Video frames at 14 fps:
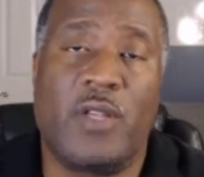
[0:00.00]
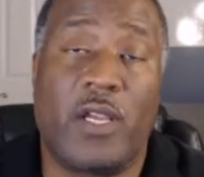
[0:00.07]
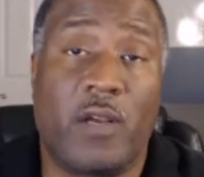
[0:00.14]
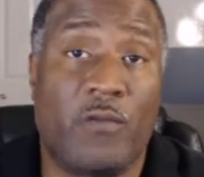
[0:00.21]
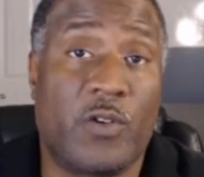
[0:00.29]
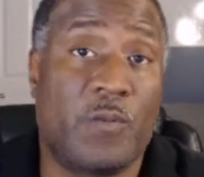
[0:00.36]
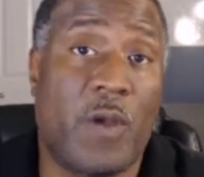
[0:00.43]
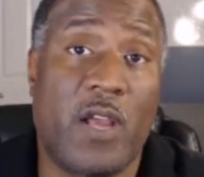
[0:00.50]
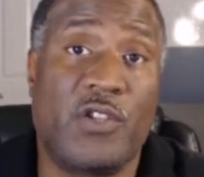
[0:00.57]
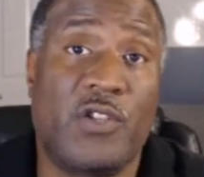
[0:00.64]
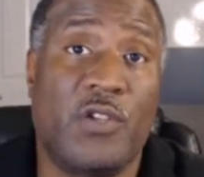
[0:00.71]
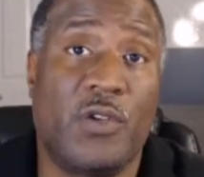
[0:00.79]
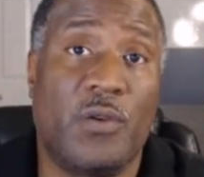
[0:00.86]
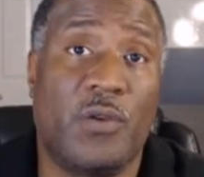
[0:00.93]
they can respond
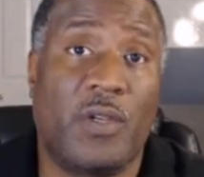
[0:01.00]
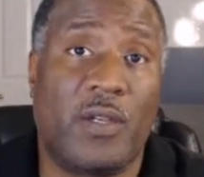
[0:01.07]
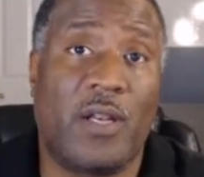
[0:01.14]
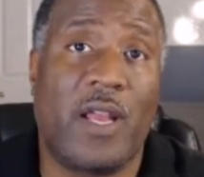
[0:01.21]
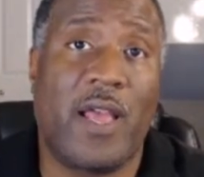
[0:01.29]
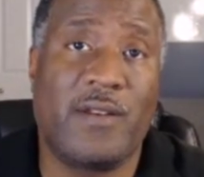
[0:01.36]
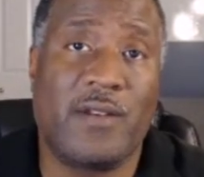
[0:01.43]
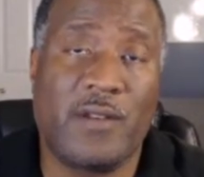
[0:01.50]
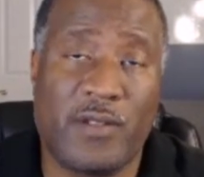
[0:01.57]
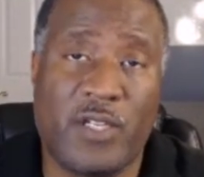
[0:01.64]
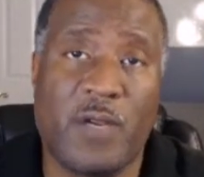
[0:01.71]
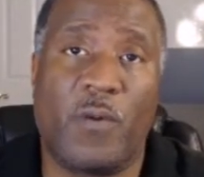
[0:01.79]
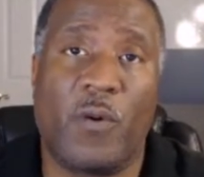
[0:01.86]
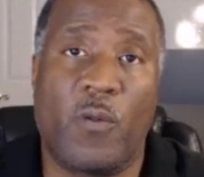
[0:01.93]
to you in a lot
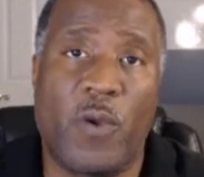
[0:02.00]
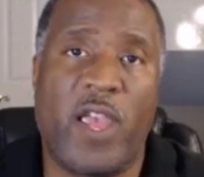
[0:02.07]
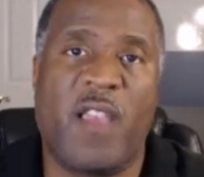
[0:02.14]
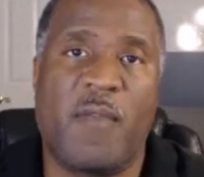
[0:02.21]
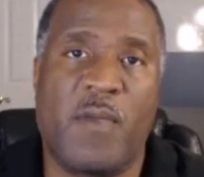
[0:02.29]
deeper way,